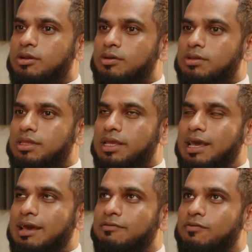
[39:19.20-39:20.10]
You know, they
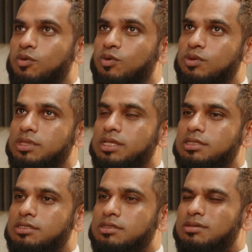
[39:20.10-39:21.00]
have all
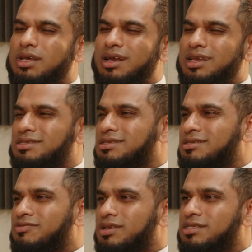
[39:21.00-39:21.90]
these, I guess
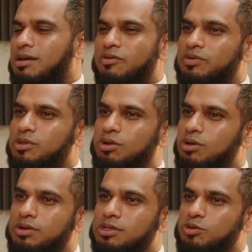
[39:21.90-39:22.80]
it's, it's coming from the
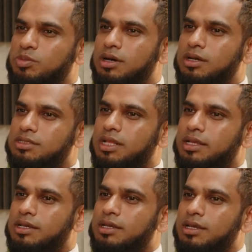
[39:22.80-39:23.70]
colonial past.
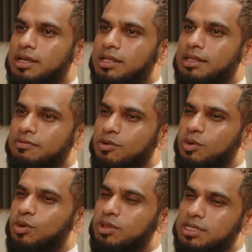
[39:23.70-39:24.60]
Like they've
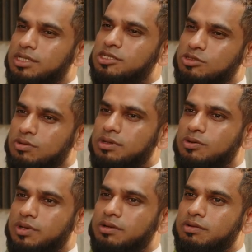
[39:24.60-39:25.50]
got all these
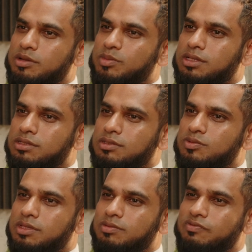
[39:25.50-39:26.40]
historical
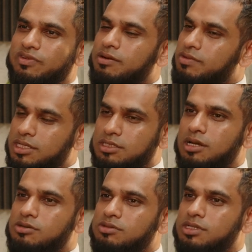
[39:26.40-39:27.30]
agreements with various
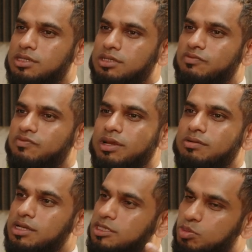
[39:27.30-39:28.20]
countries and
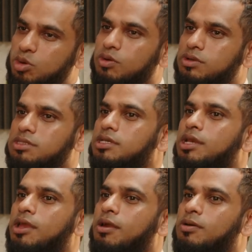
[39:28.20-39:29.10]
various ports
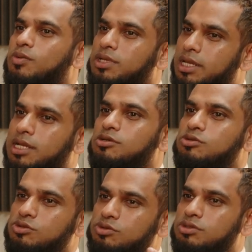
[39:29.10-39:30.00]
where they
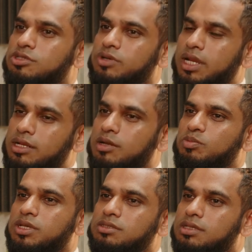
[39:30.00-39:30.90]
can do trade
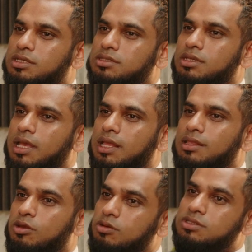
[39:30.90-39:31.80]
and business.
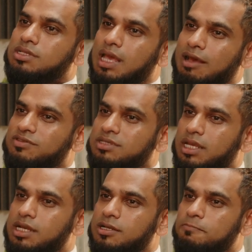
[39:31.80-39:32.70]
And those have
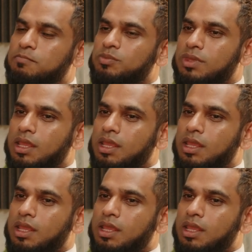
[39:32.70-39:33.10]
stayed.